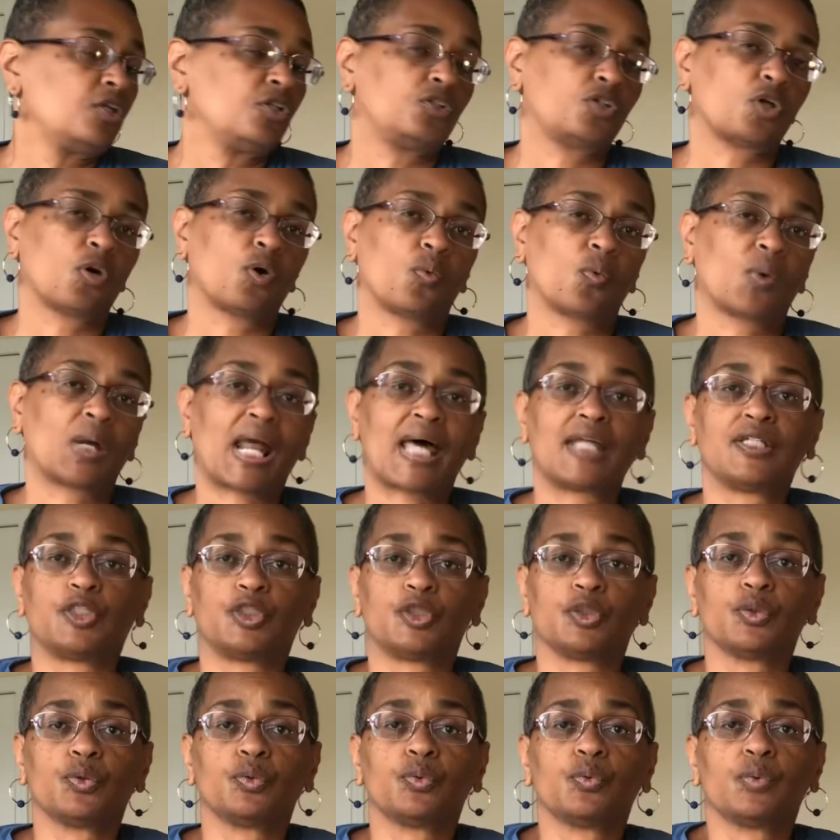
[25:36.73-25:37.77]
So what I
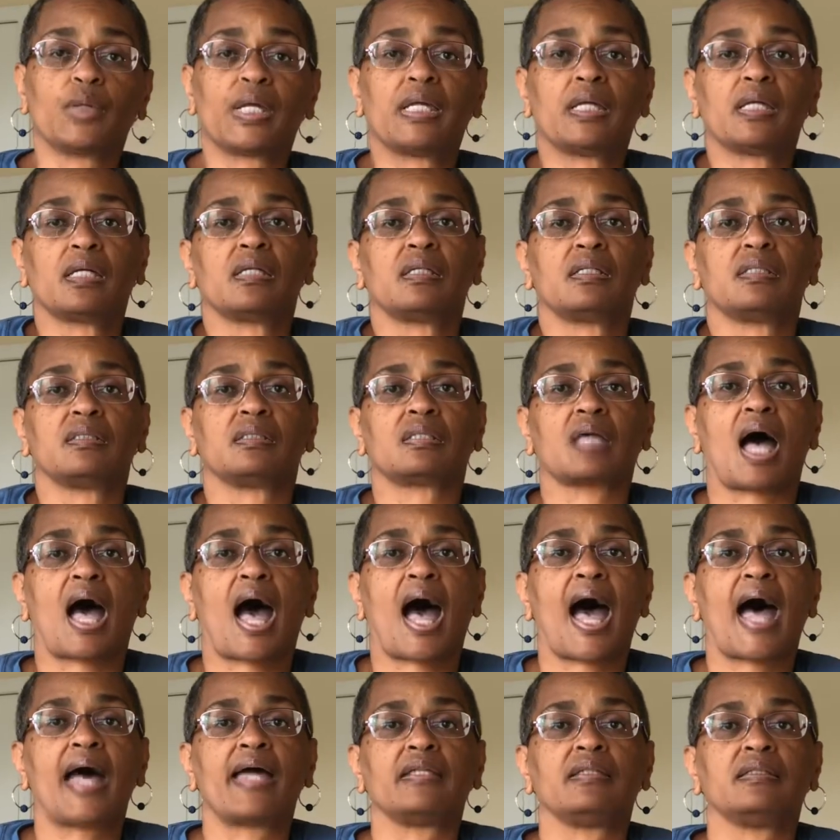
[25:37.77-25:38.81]
do is
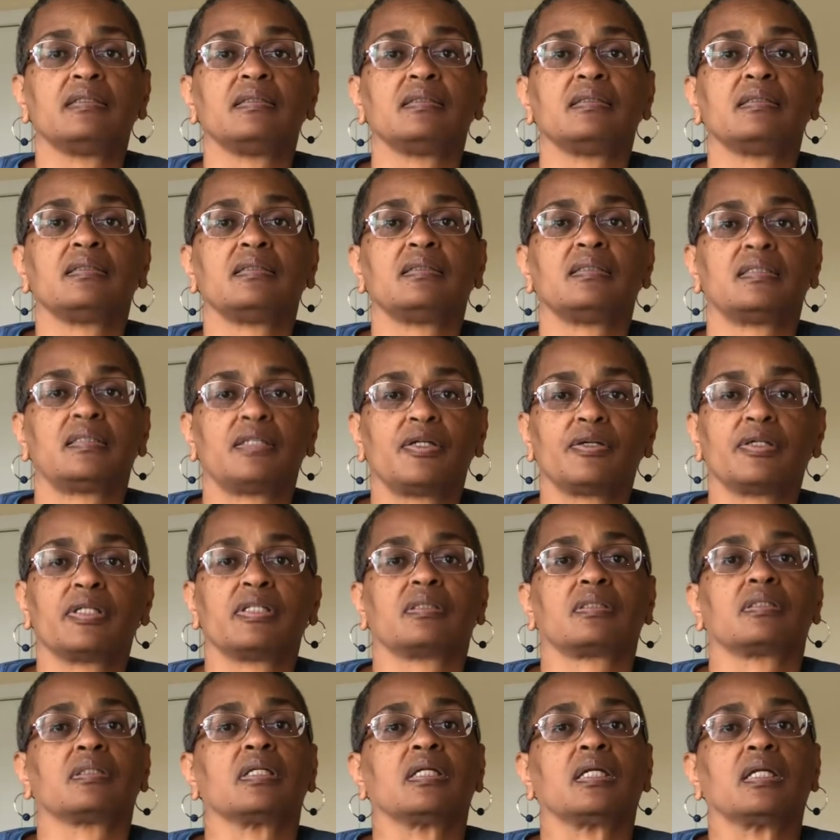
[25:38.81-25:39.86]
I
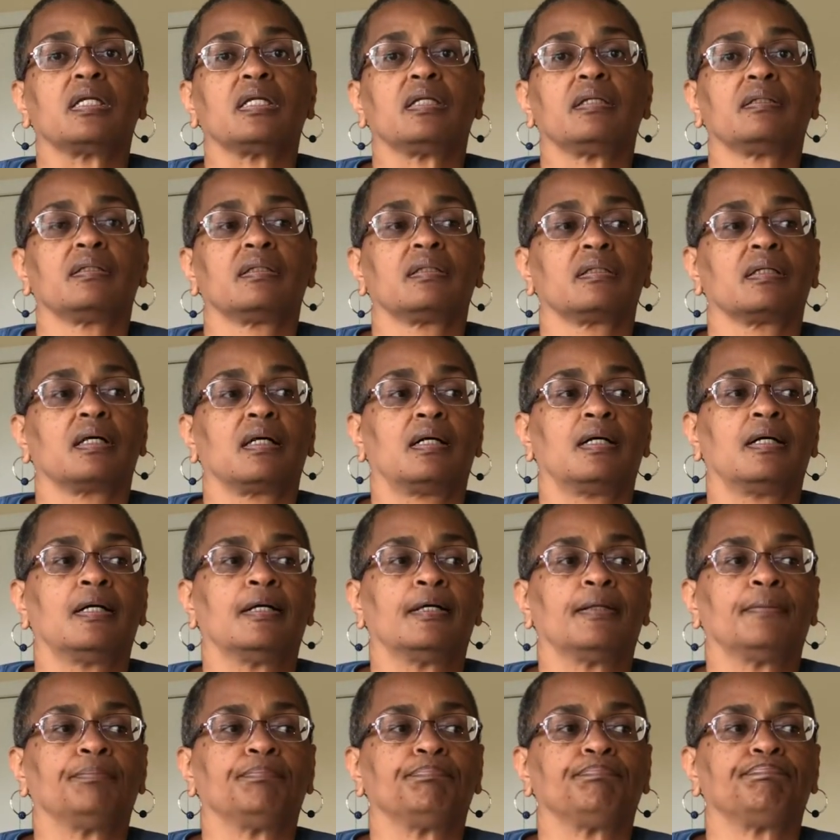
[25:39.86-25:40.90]
seriously,
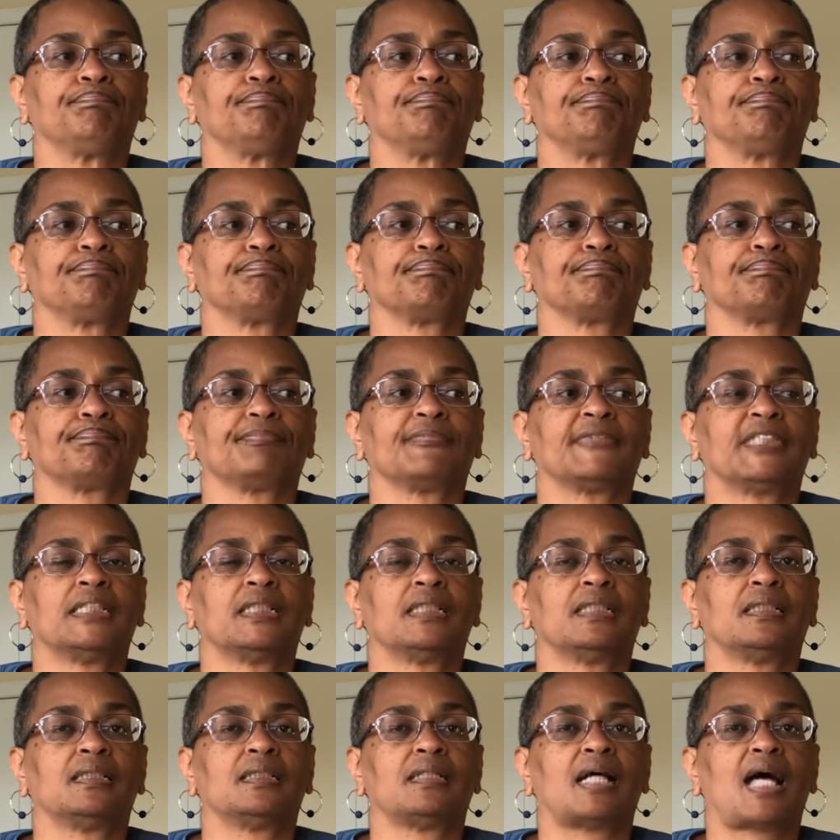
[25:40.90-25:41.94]

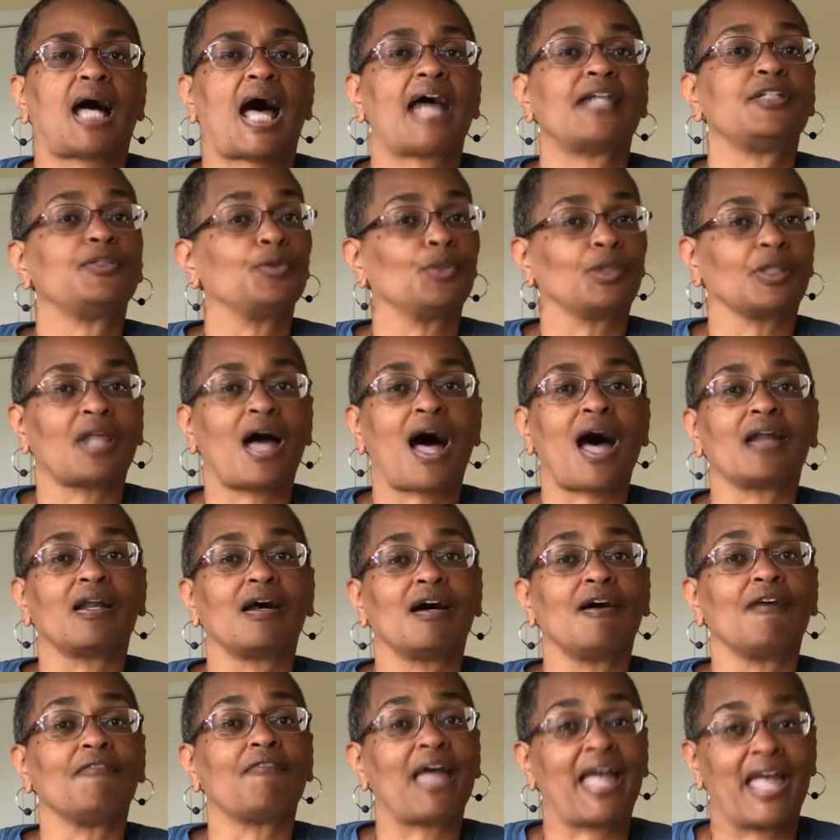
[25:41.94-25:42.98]
I do a lot
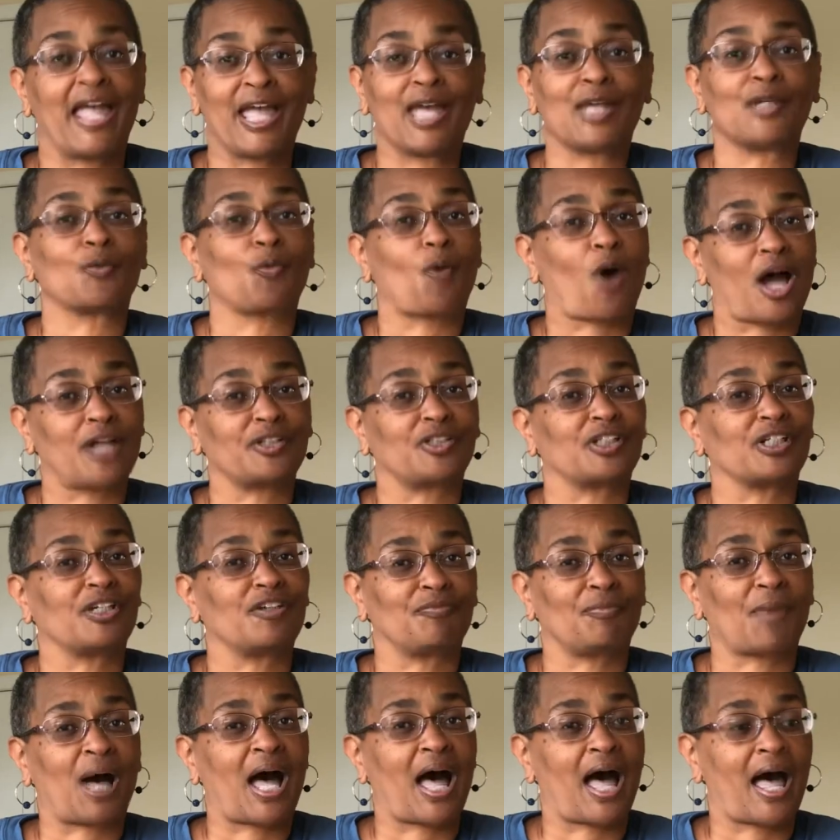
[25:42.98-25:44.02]
of hand washing
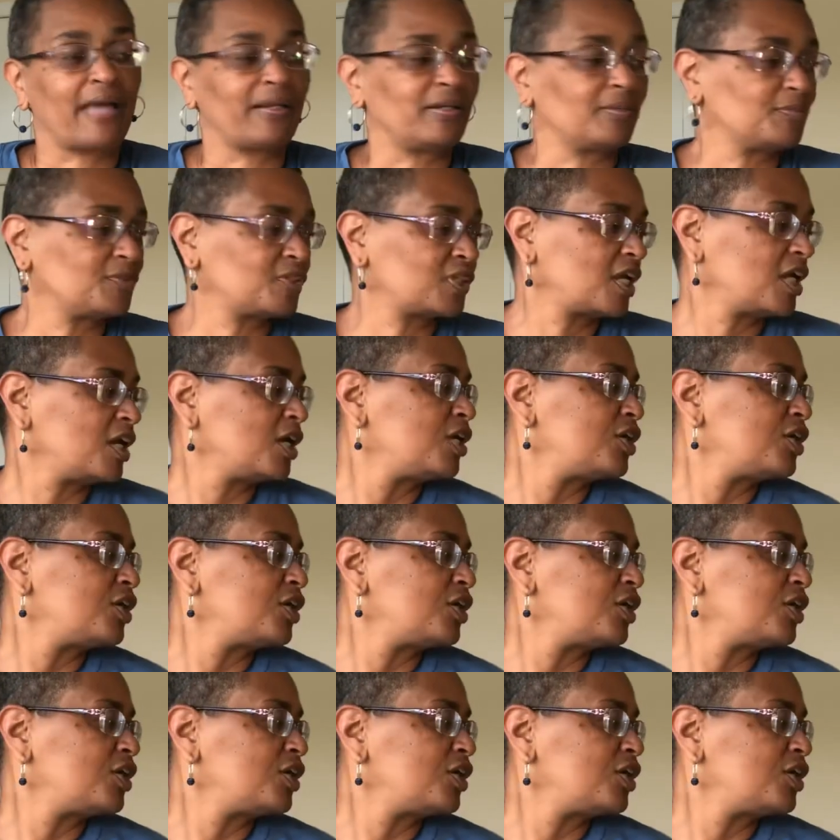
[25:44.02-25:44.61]
of my items.